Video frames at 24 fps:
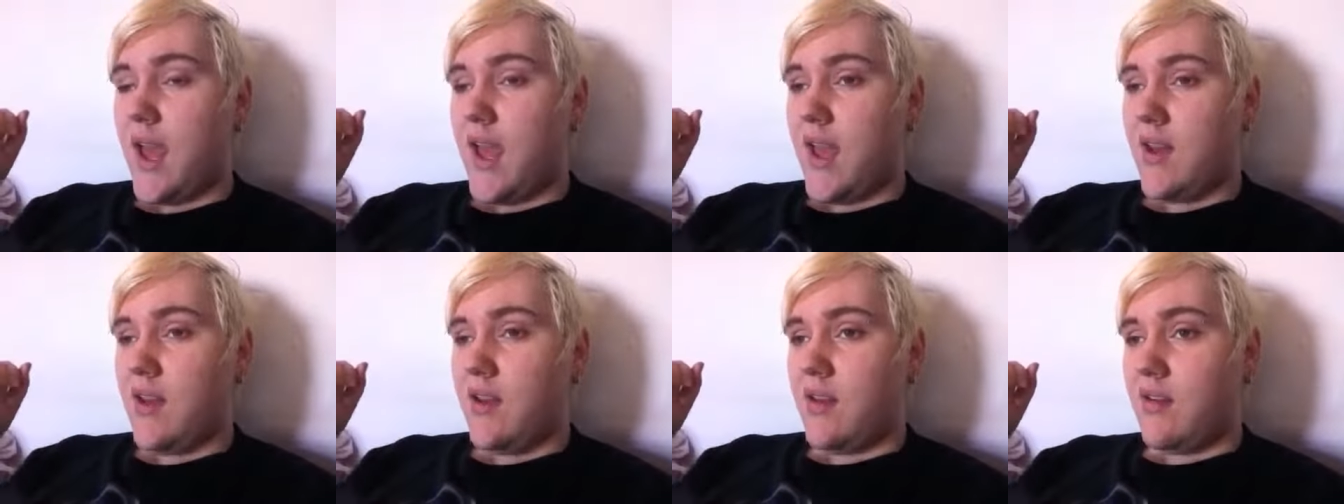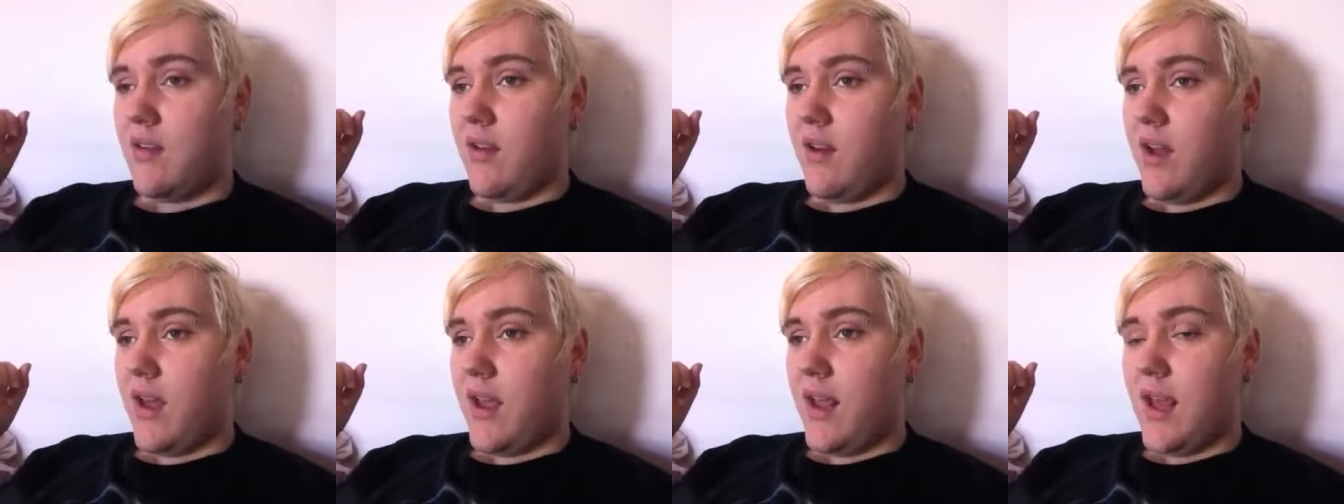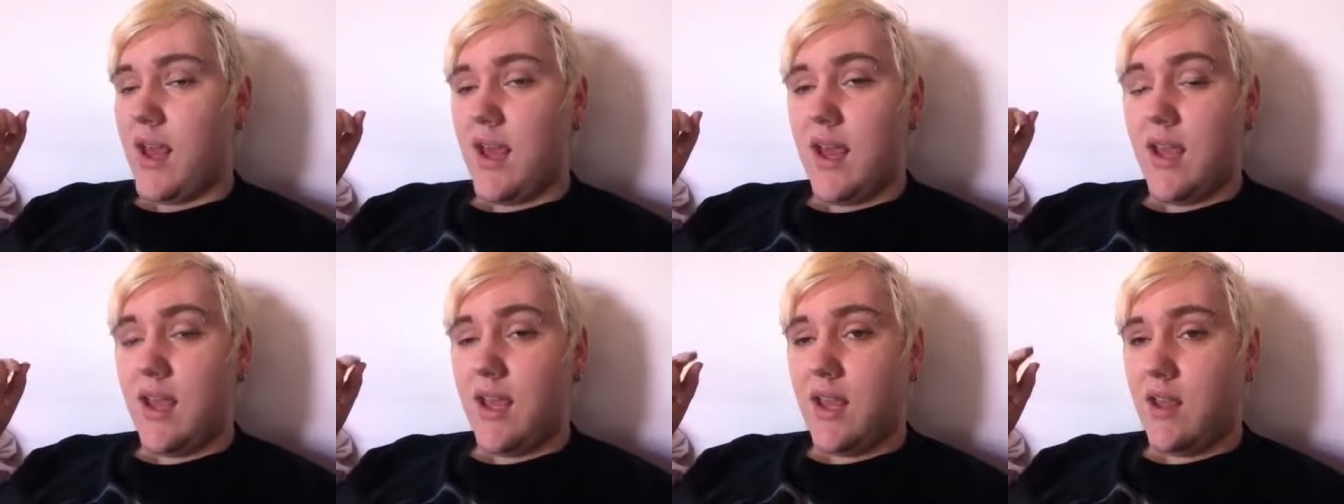and I
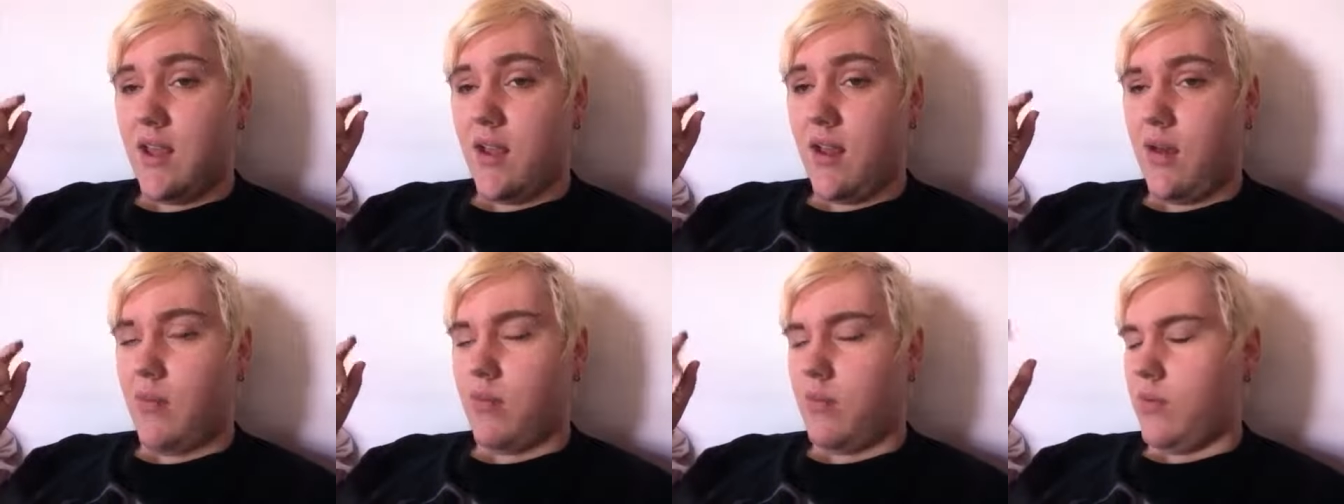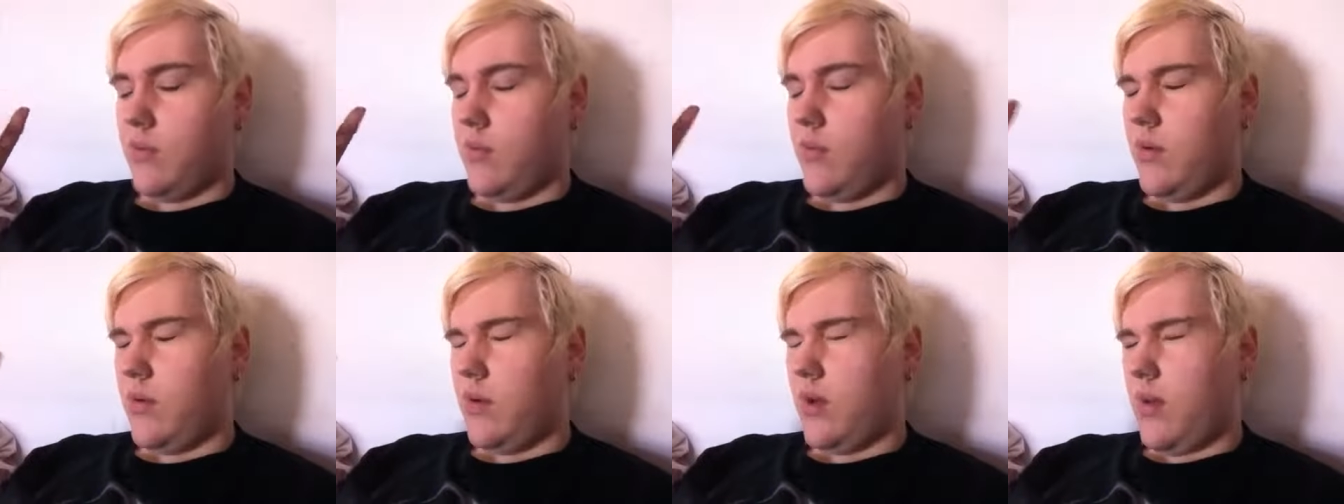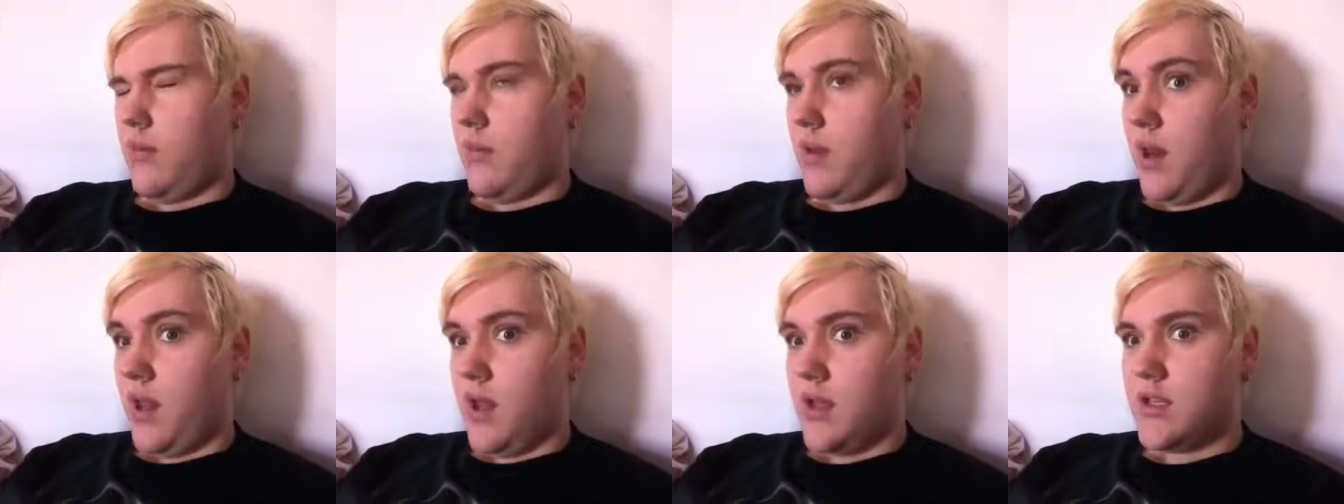hate I'm
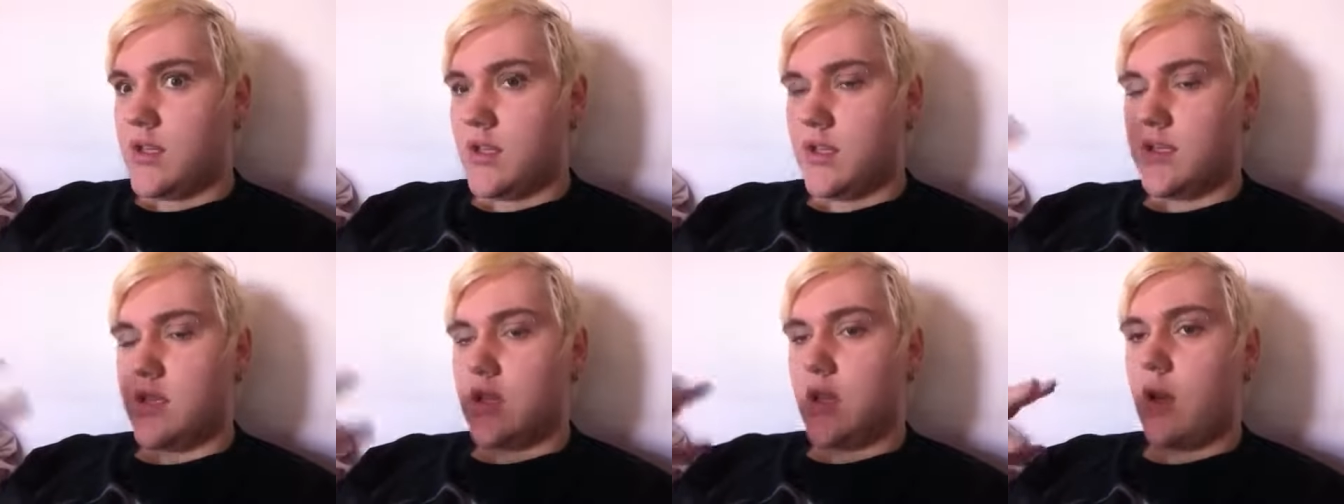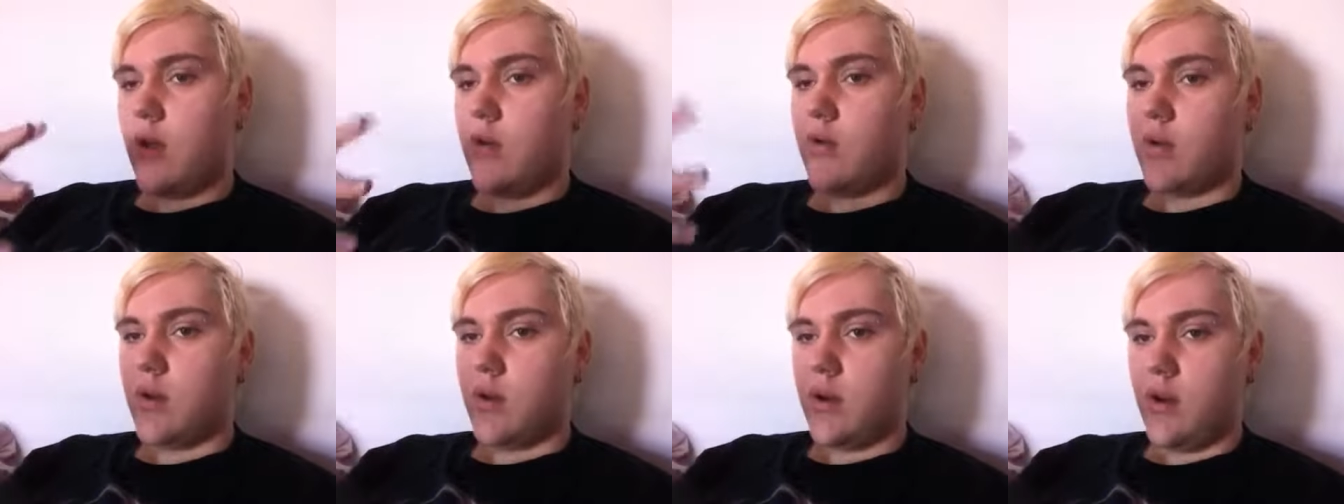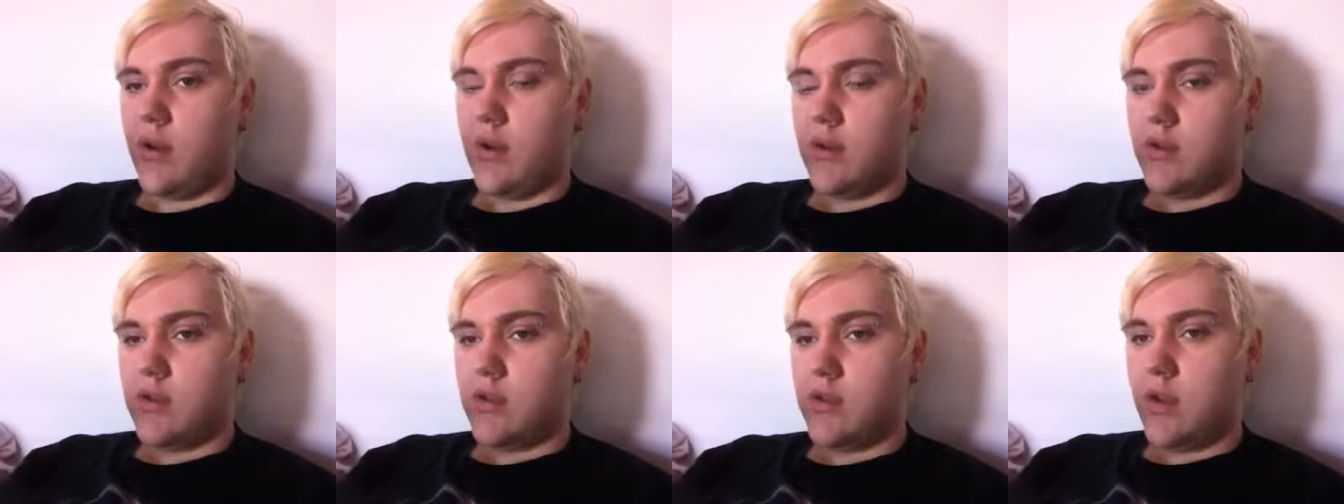I'm allergic to
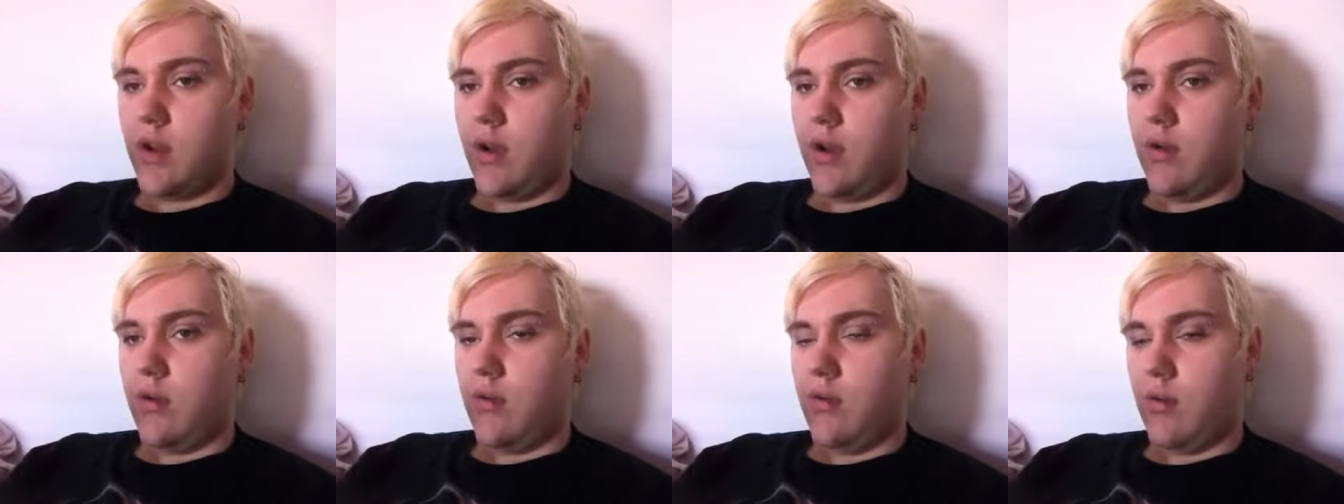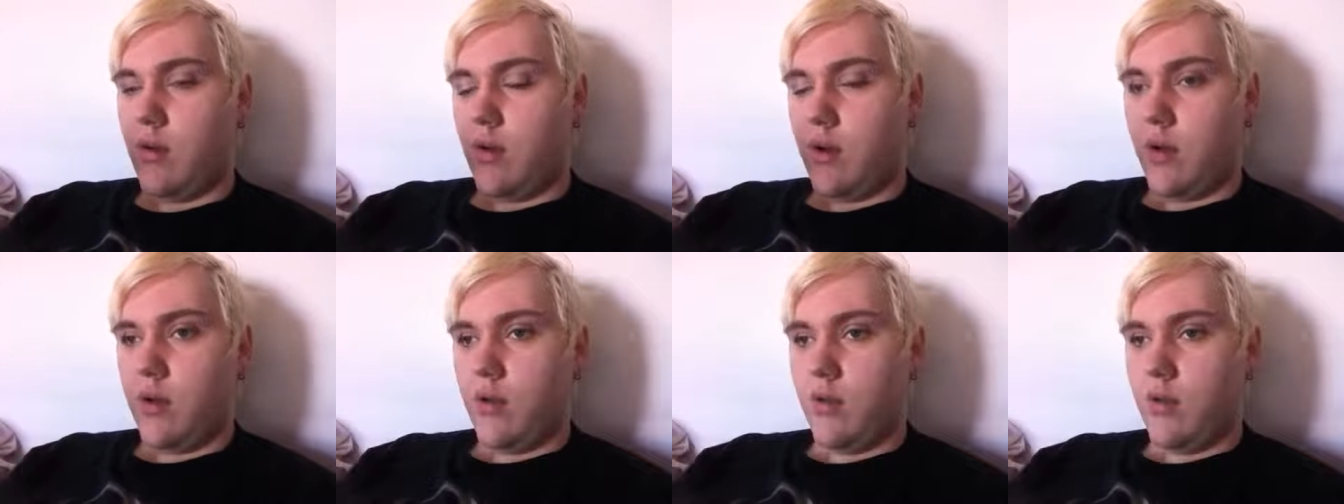coconut, so